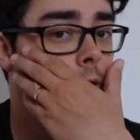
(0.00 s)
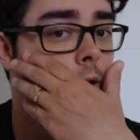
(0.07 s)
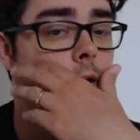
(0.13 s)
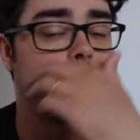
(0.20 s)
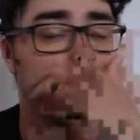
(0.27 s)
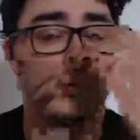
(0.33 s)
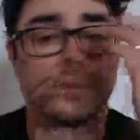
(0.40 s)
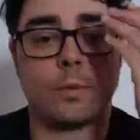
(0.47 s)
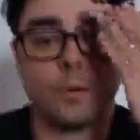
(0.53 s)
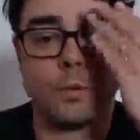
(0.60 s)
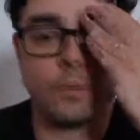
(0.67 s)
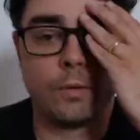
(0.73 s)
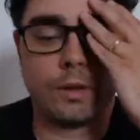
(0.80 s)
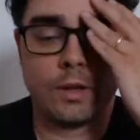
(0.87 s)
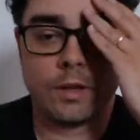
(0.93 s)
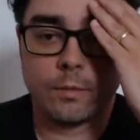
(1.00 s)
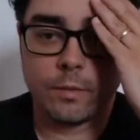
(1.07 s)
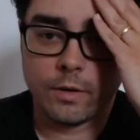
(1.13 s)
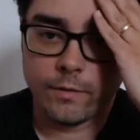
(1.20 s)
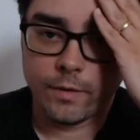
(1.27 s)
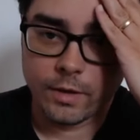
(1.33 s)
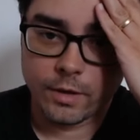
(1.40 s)
Okay, so like
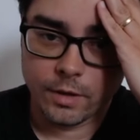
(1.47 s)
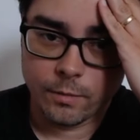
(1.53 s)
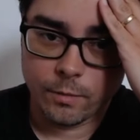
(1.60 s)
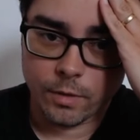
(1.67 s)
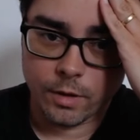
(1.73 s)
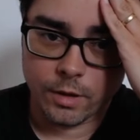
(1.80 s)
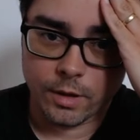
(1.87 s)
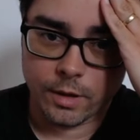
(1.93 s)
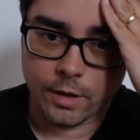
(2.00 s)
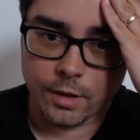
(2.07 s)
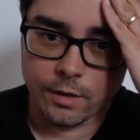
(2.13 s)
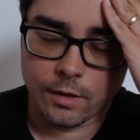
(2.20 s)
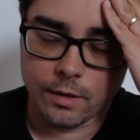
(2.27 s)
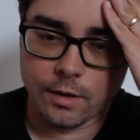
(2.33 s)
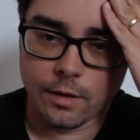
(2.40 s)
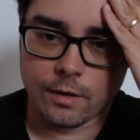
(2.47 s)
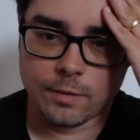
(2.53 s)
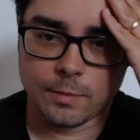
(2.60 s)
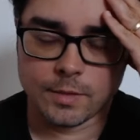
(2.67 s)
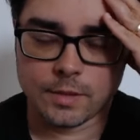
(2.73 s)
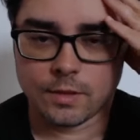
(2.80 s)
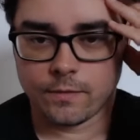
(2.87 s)
what if I did want to hit a
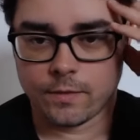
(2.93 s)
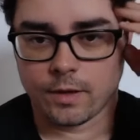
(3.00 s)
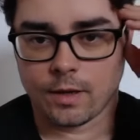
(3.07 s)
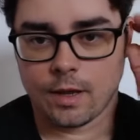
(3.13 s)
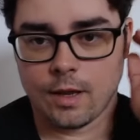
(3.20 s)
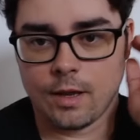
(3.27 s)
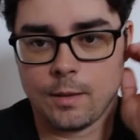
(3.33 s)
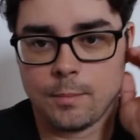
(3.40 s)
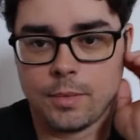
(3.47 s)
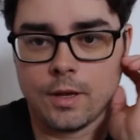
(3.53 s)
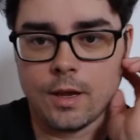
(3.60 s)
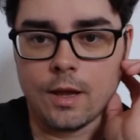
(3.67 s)
specific API